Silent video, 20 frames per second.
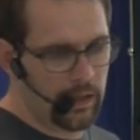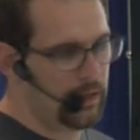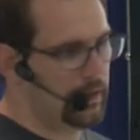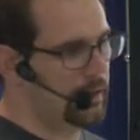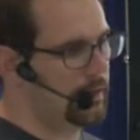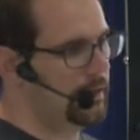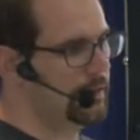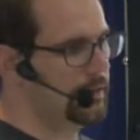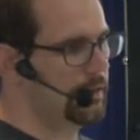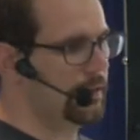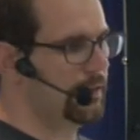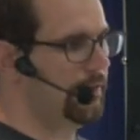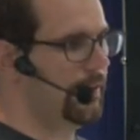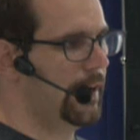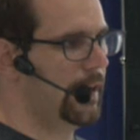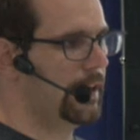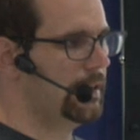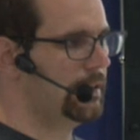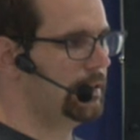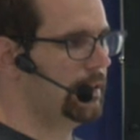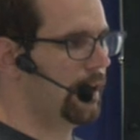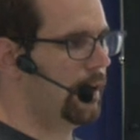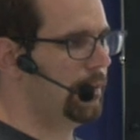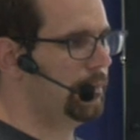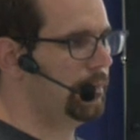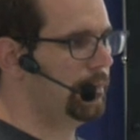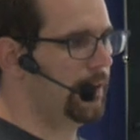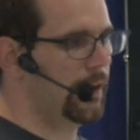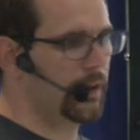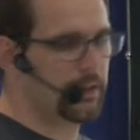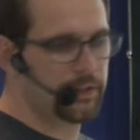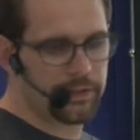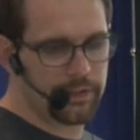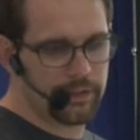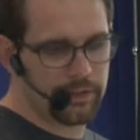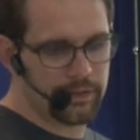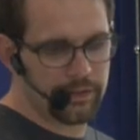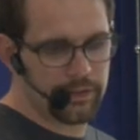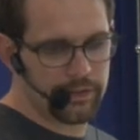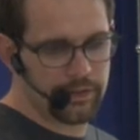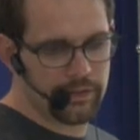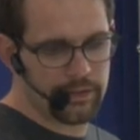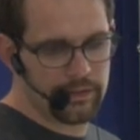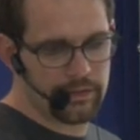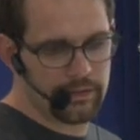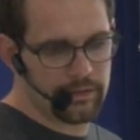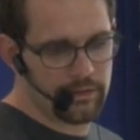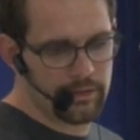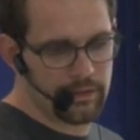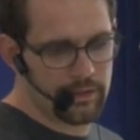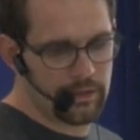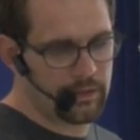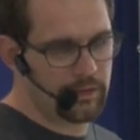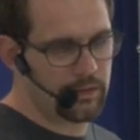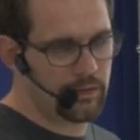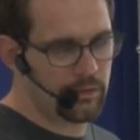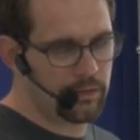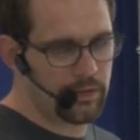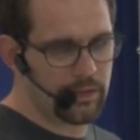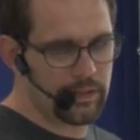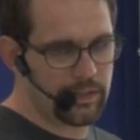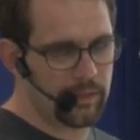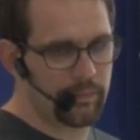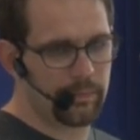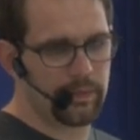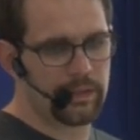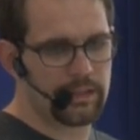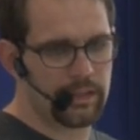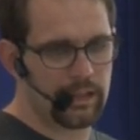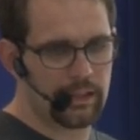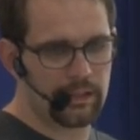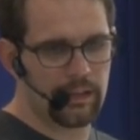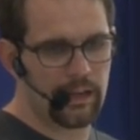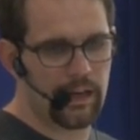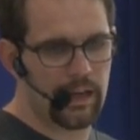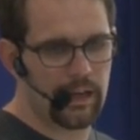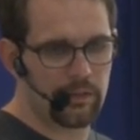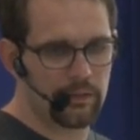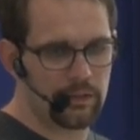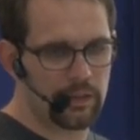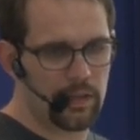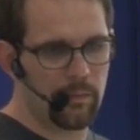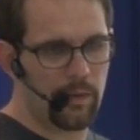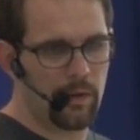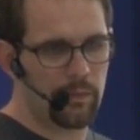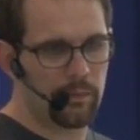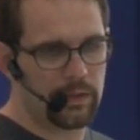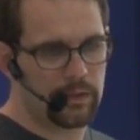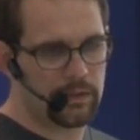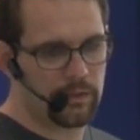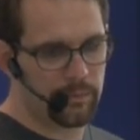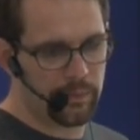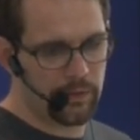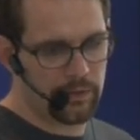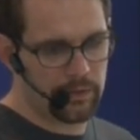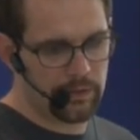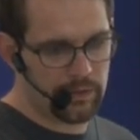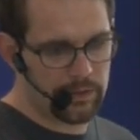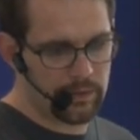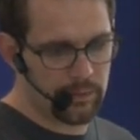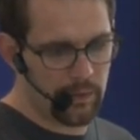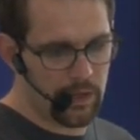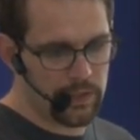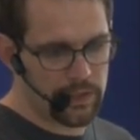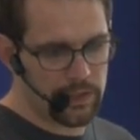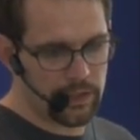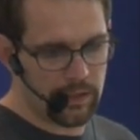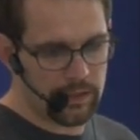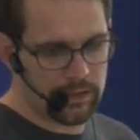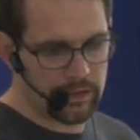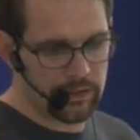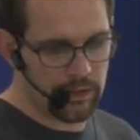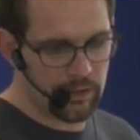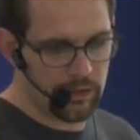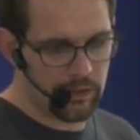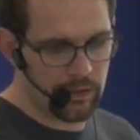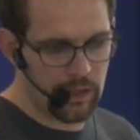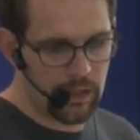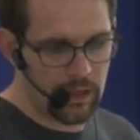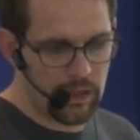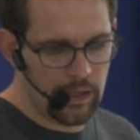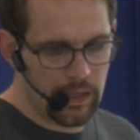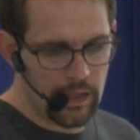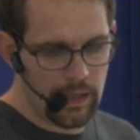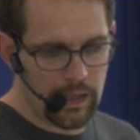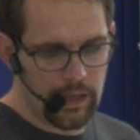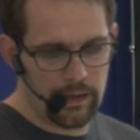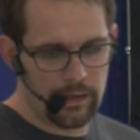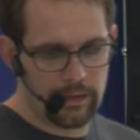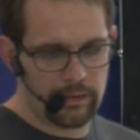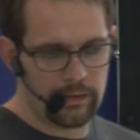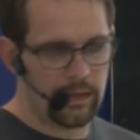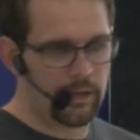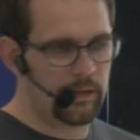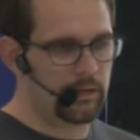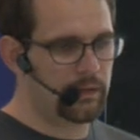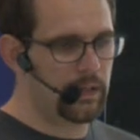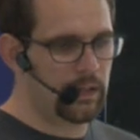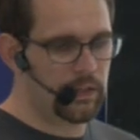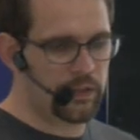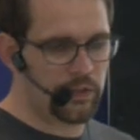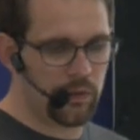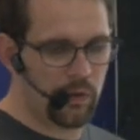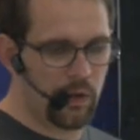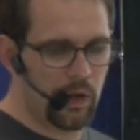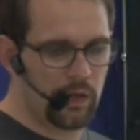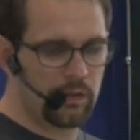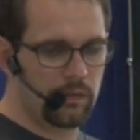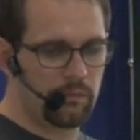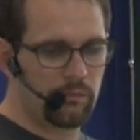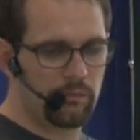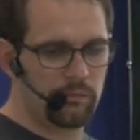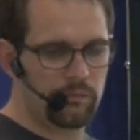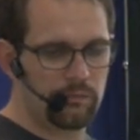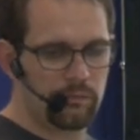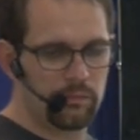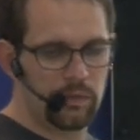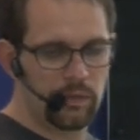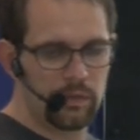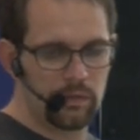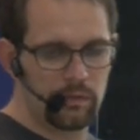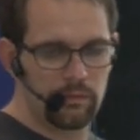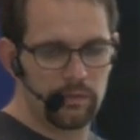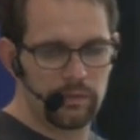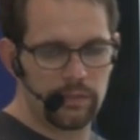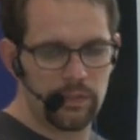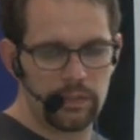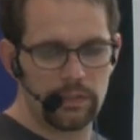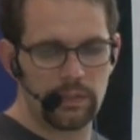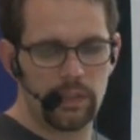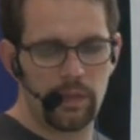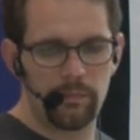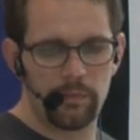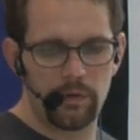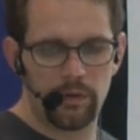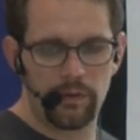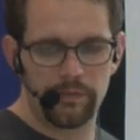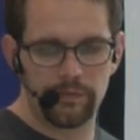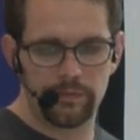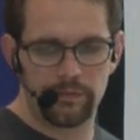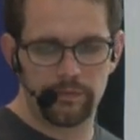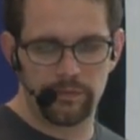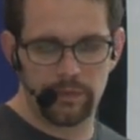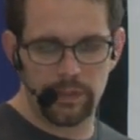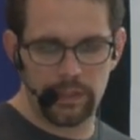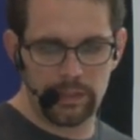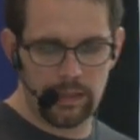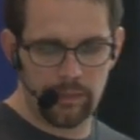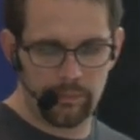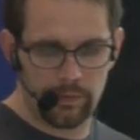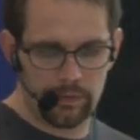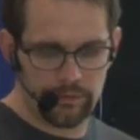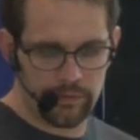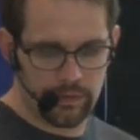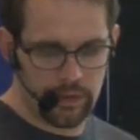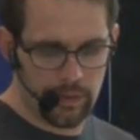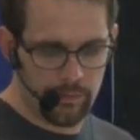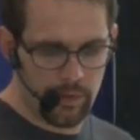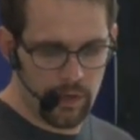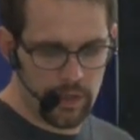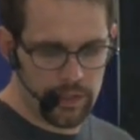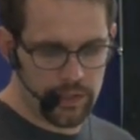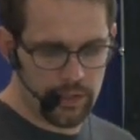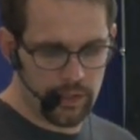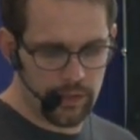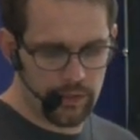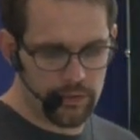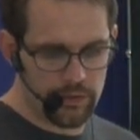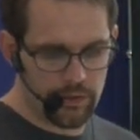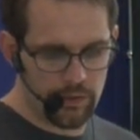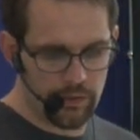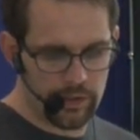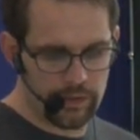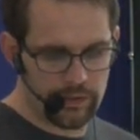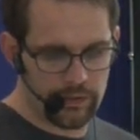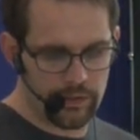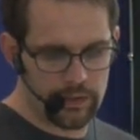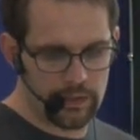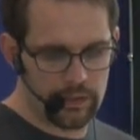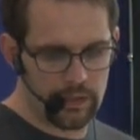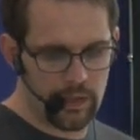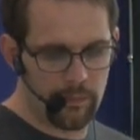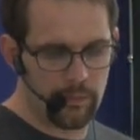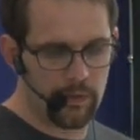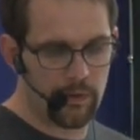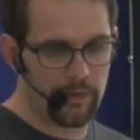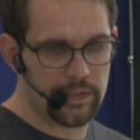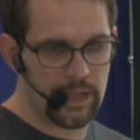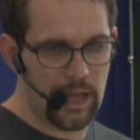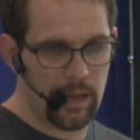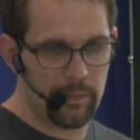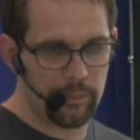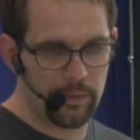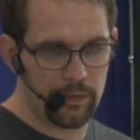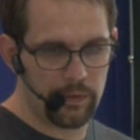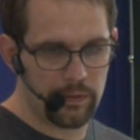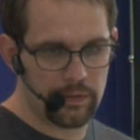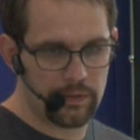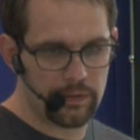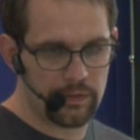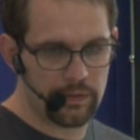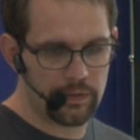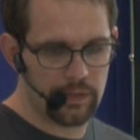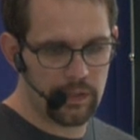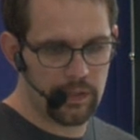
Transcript: These are very dumb functions. Do the simplest thing that I could come up with to plot this marginal. So they draw a certain number of, for example, for the marginal, you draw a certain number of samples